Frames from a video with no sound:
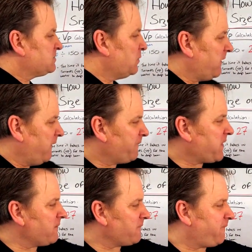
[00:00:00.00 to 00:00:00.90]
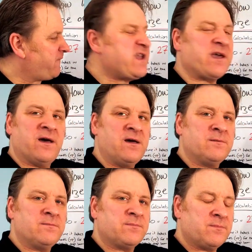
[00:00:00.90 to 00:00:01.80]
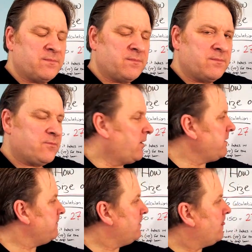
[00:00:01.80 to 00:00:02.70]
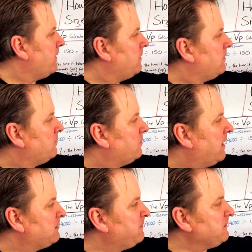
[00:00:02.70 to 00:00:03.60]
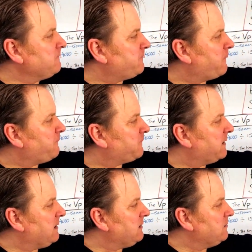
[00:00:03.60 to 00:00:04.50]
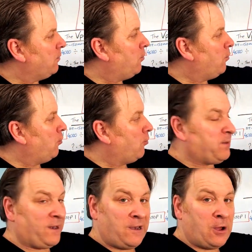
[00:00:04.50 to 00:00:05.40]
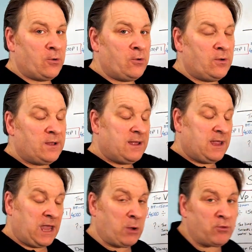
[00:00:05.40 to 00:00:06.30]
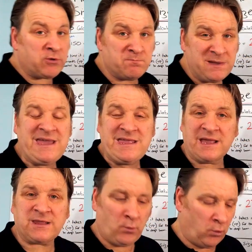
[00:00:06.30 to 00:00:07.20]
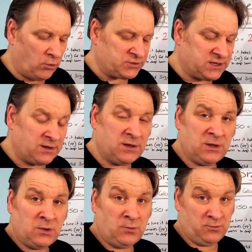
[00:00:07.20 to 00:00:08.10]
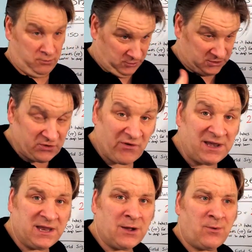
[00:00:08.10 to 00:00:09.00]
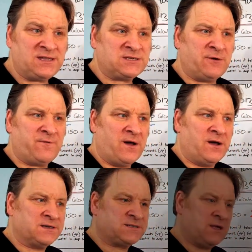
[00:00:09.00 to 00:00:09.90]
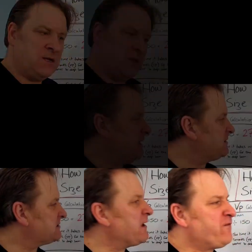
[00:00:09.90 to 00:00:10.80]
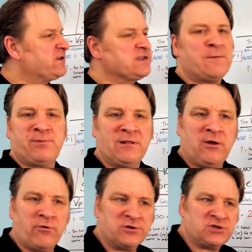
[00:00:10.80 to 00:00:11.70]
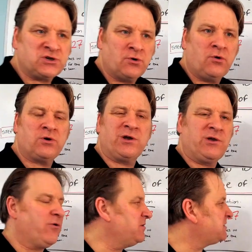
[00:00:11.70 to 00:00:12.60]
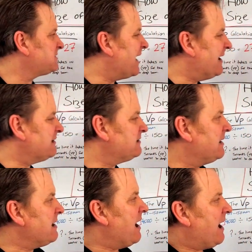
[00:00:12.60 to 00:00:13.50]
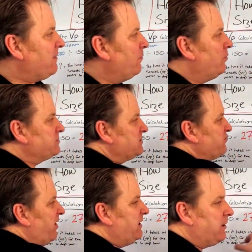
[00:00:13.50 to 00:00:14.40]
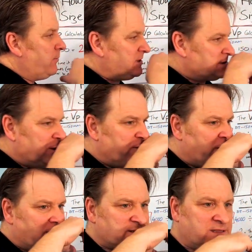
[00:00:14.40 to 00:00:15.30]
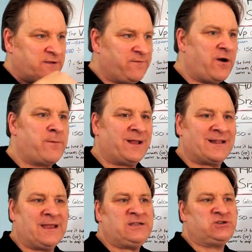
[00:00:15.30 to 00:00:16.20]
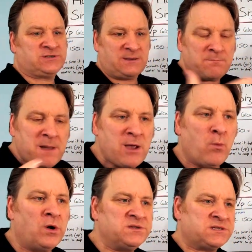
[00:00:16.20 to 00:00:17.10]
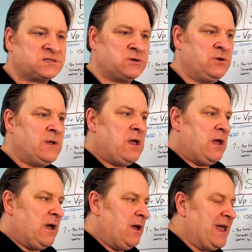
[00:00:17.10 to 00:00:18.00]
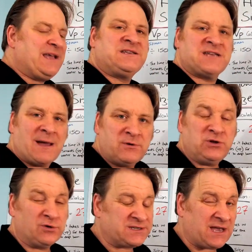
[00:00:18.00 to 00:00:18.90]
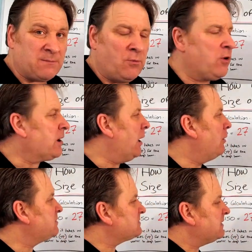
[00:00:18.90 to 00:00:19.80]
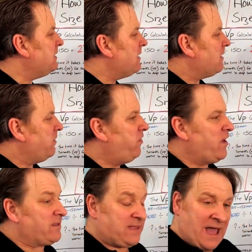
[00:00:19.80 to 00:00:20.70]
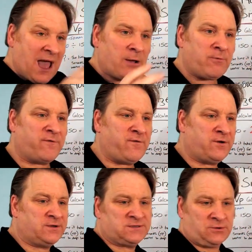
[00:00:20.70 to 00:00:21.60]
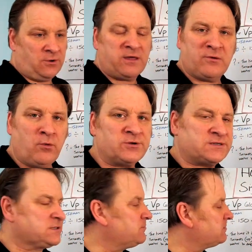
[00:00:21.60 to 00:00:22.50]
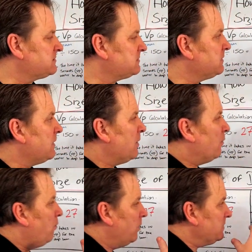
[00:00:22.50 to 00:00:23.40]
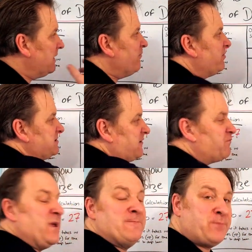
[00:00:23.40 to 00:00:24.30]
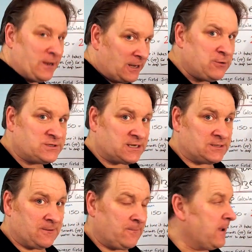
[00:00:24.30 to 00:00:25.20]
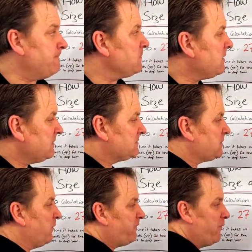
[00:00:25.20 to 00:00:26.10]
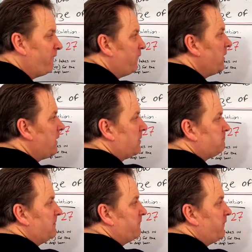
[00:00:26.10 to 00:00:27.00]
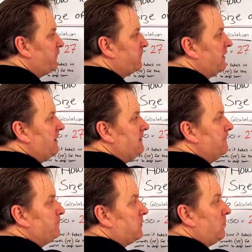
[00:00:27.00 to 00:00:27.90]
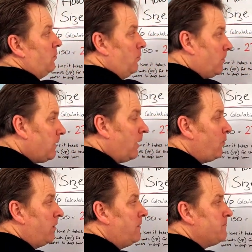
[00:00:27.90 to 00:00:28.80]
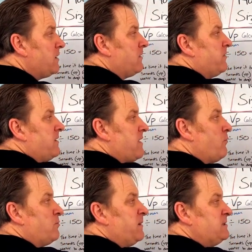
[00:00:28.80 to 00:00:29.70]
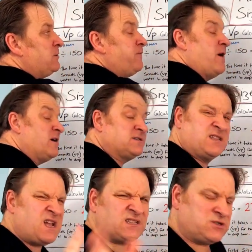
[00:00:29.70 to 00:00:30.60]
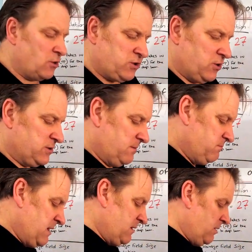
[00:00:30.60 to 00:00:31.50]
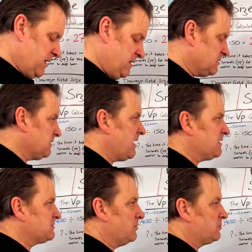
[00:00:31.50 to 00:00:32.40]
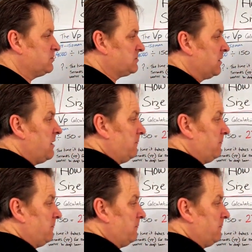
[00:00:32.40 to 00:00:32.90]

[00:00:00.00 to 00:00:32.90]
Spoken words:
So if that figure, right, had been 15 or below, it would mean that the water was draining away too fast. Like, say for example, you're on chalk or you're on sand and the water's draining away too fast, and the environmental agency may want to examine your site more closely that the aquifers or other water sources weren't in risk of being polluted, right? So if your figure had been 15 or lower, then that would be too fast, and that's not good. Okay, so that's not good.